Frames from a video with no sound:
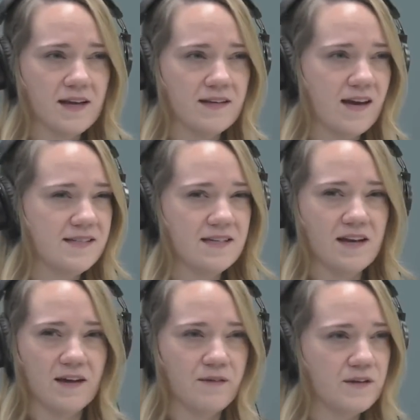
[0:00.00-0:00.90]
I didn't
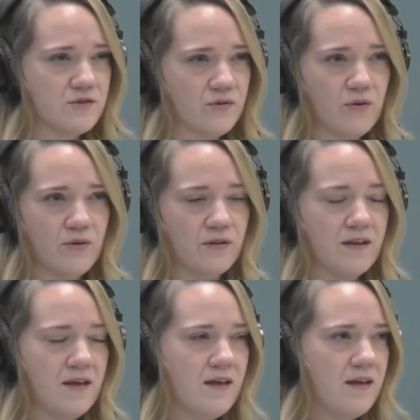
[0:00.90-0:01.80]
have control
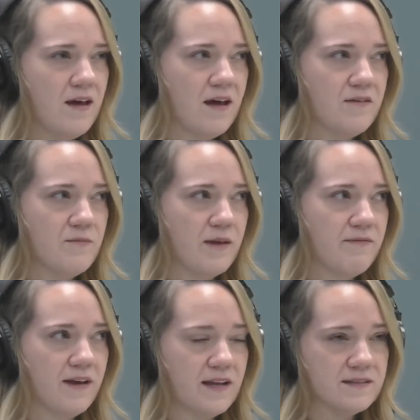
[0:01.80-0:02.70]
of my
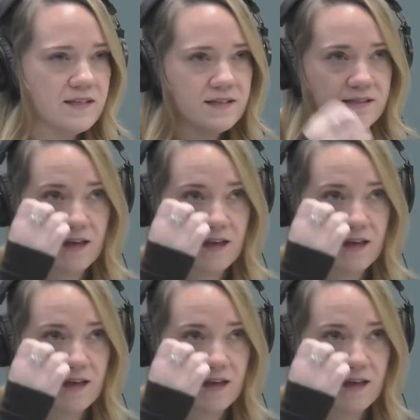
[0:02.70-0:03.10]
finances.